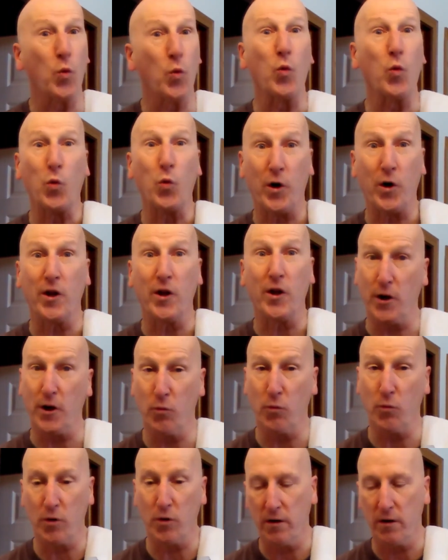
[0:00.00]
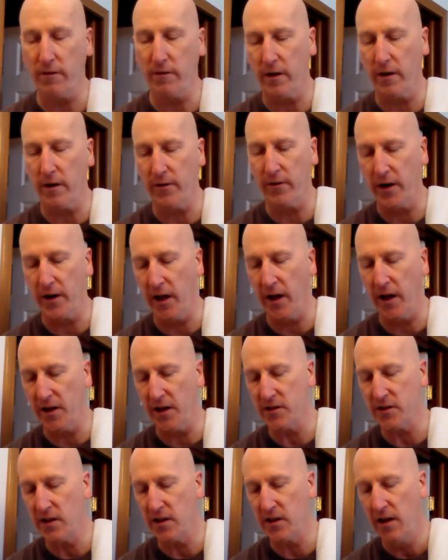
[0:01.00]
really, really, very, very
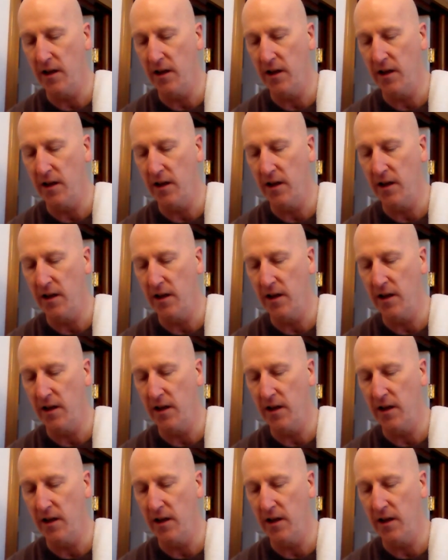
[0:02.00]
nice.